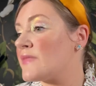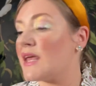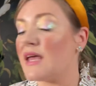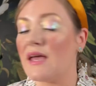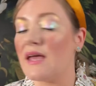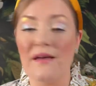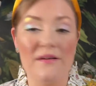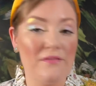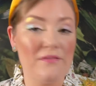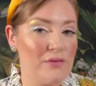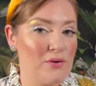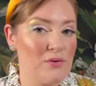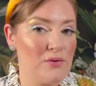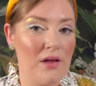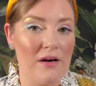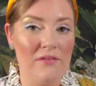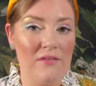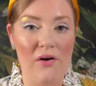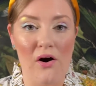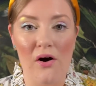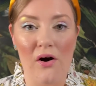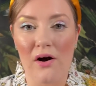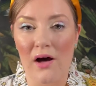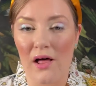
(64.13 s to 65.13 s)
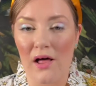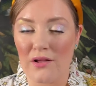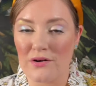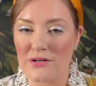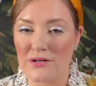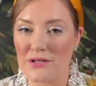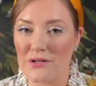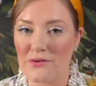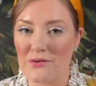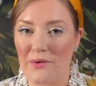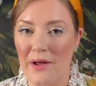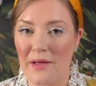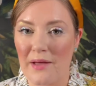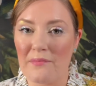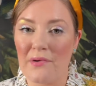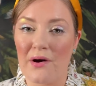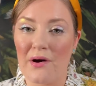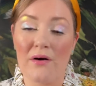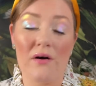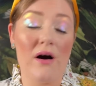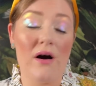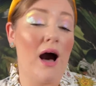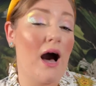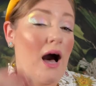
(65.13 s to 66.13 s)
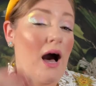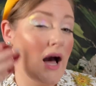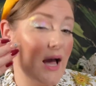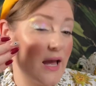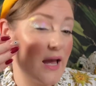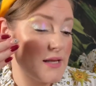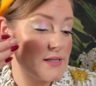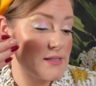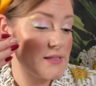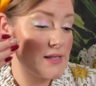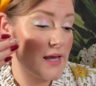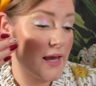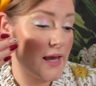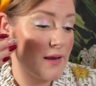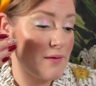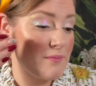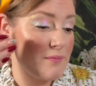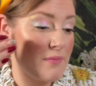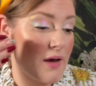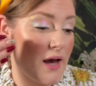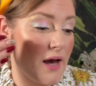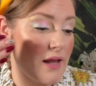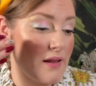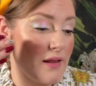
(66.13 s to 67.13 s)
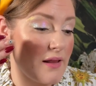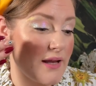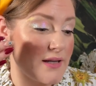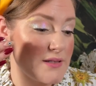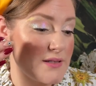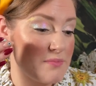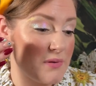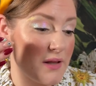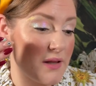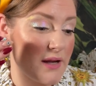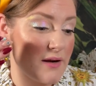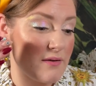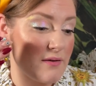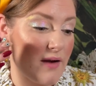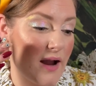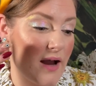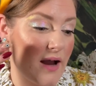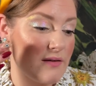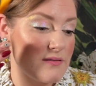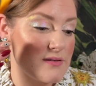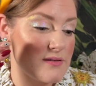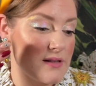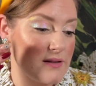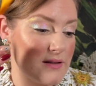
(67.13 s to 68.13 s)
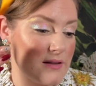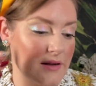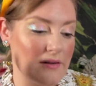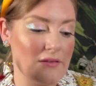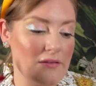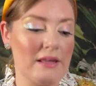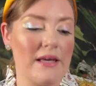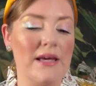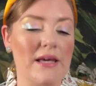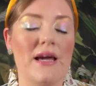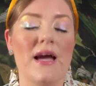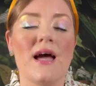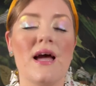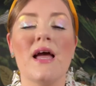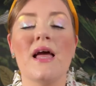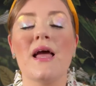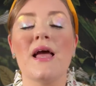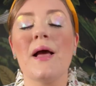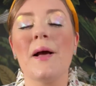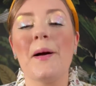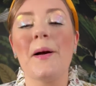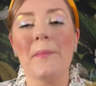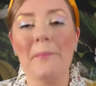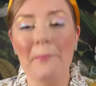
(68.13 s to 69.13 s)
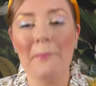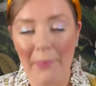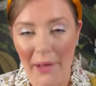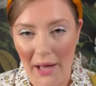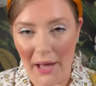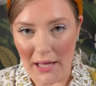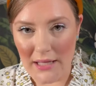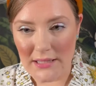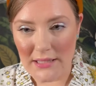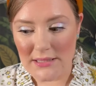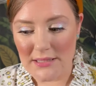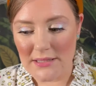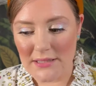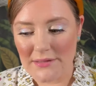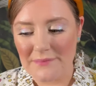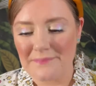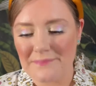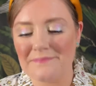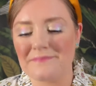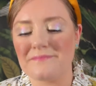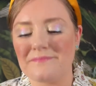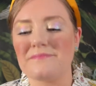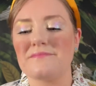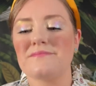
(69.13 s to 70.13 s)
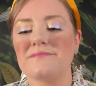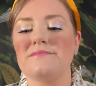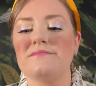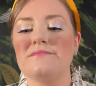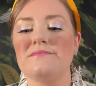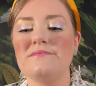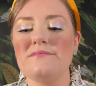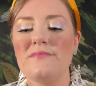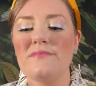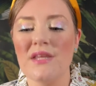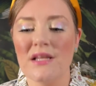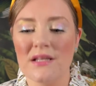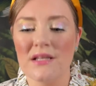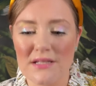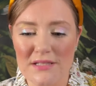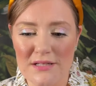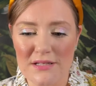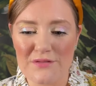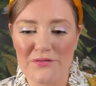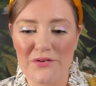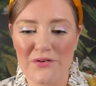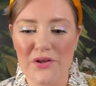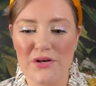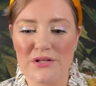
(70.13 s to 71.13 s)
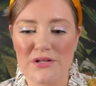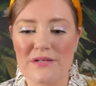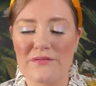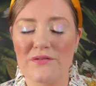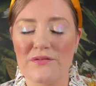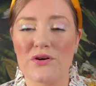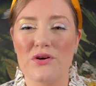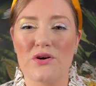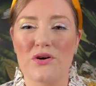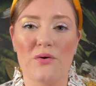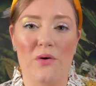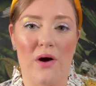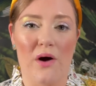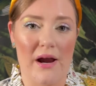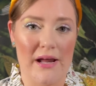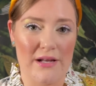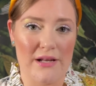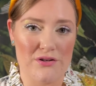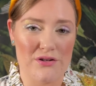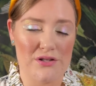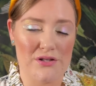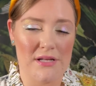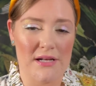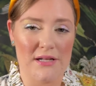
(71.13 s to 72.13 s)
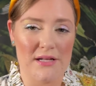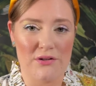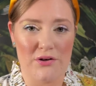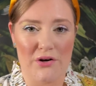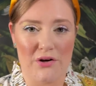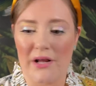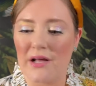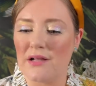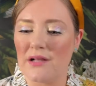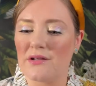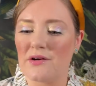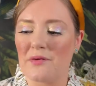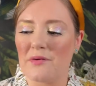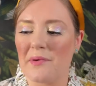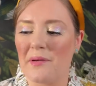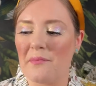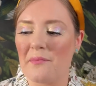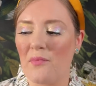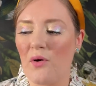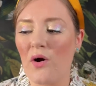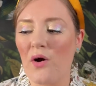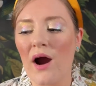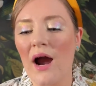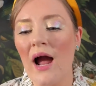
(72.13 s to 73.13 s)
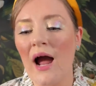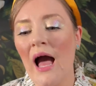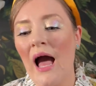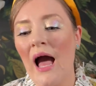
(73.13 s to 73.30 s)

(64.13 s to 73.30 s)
if you love all colors of the rainbow, hi, same. I like to play around, clearly. But this is for those of you who are interested in learning a little bit more.